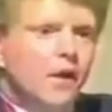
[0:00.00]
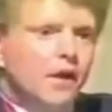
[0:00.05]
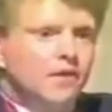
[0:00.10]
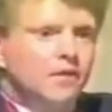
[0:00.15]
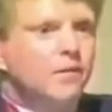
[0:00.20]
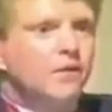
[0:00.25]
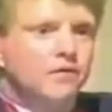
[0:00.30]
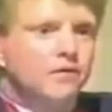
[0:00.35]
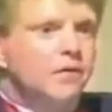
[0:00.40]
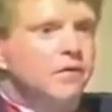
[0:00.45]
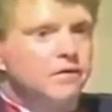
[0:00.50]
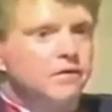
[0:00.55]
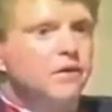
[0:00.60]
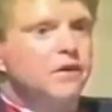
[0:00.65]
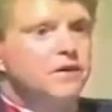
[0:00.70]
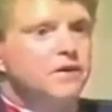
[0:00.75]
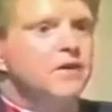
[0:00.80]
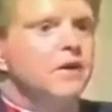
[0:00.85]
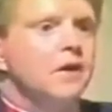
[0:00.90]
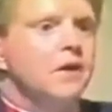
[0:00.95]
Very, very nervous. Well,
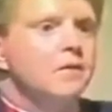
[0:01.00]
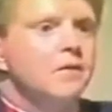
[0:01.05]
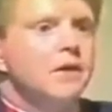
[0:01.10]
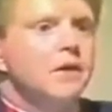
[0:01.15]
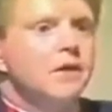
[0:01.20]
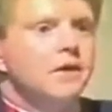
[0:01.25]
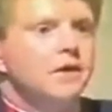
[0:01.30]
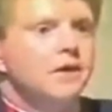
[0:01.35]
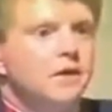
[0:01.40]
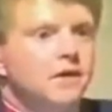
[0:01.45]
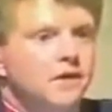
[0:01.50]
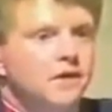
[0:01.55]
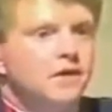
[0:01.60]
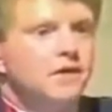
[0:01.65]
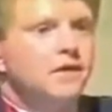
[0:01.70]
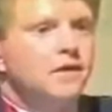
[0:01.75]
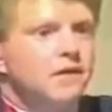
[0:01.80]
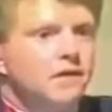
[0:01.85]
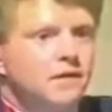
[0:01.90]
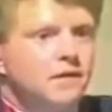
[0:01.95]
it's my very first time
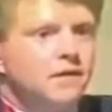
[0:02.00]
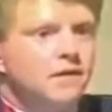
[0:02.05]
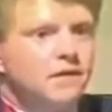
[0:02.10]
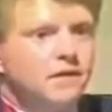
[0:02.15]
yeah, here.